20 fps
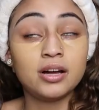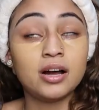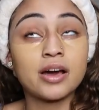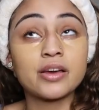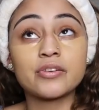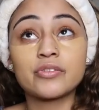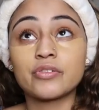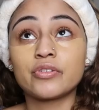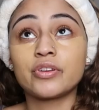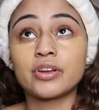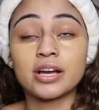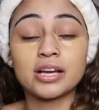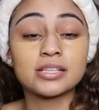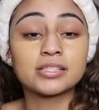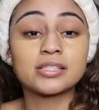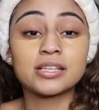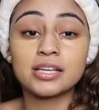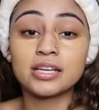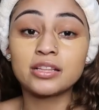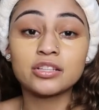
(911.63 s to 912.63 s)
I don't know, you
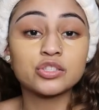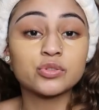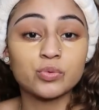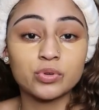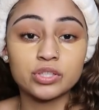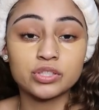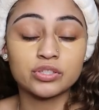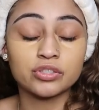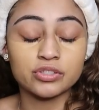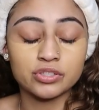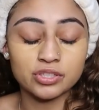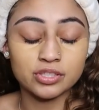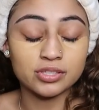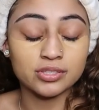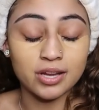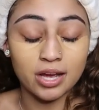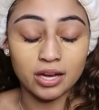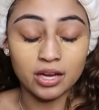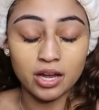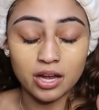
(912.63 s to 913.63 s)
guys, the English words are
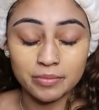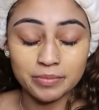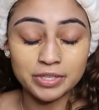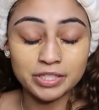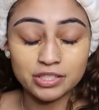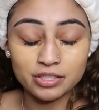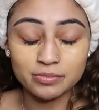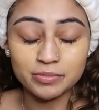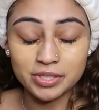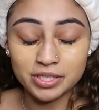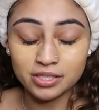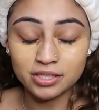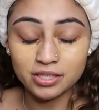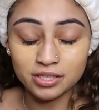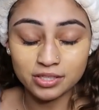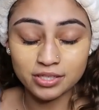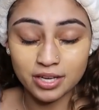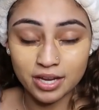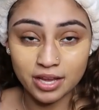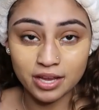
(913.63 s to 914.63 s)
just not coming to
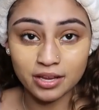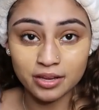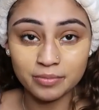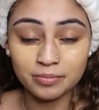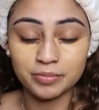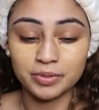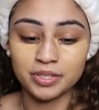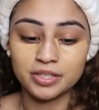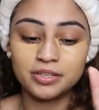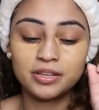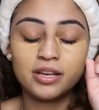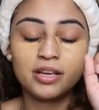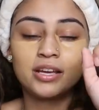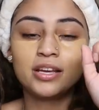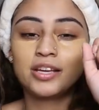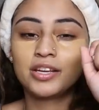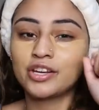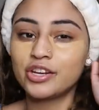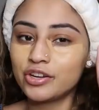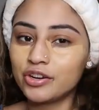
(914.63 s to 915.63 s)
me today, but
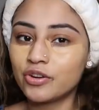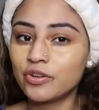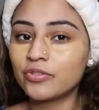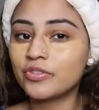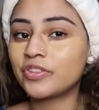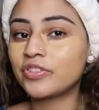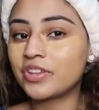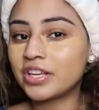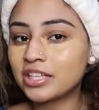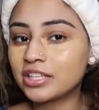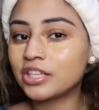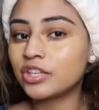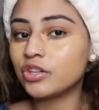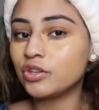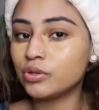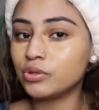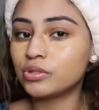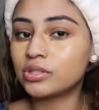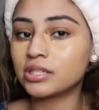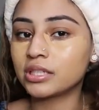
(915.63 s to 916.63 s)
you know, the thing that
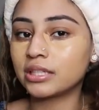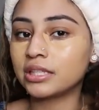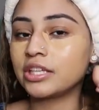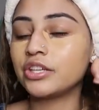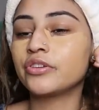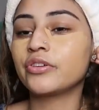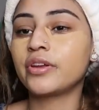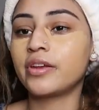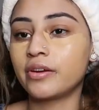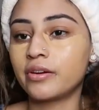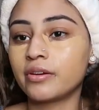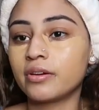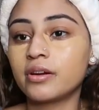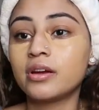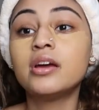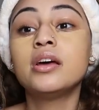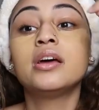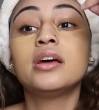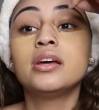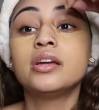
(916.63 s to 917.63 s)
you use to clean your
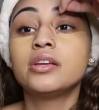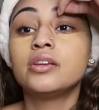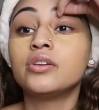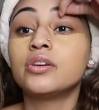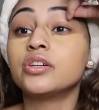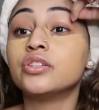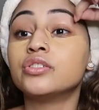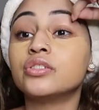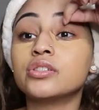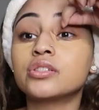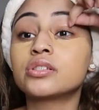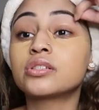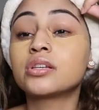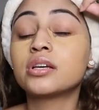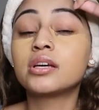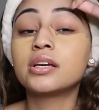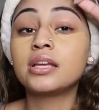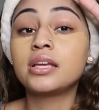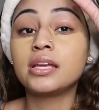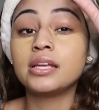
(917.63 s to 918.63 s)
ear, you can just
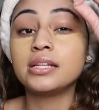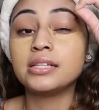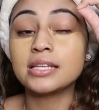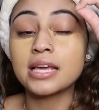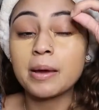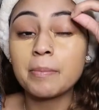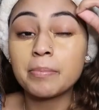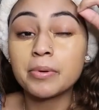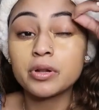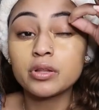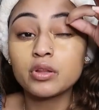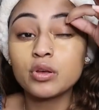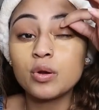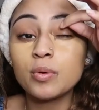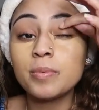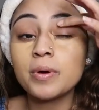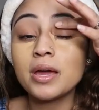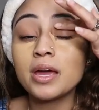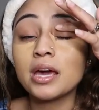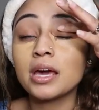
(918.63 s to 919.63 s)
damp it a
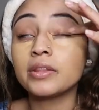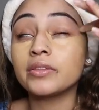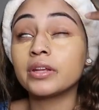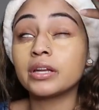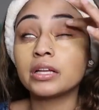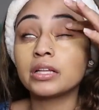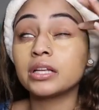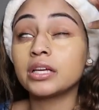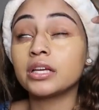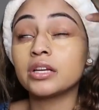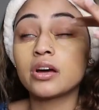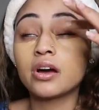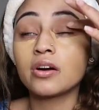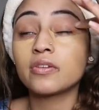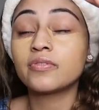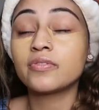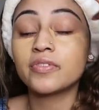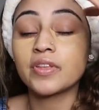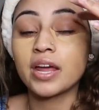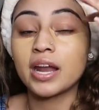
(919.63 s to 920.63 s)
little bit and then clean
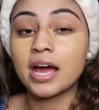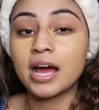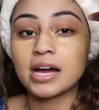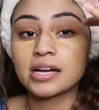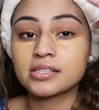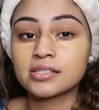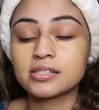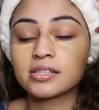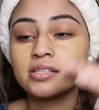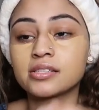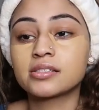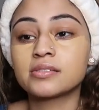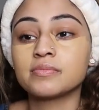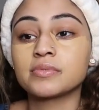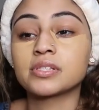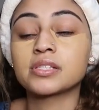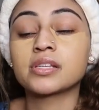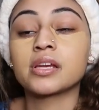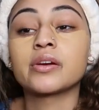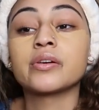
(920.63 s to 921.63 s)
off that excess
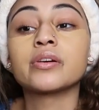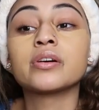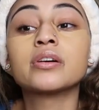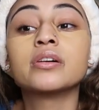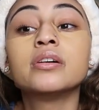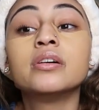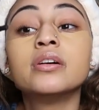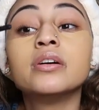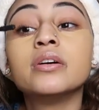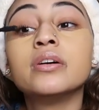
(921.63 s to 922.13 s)
mascara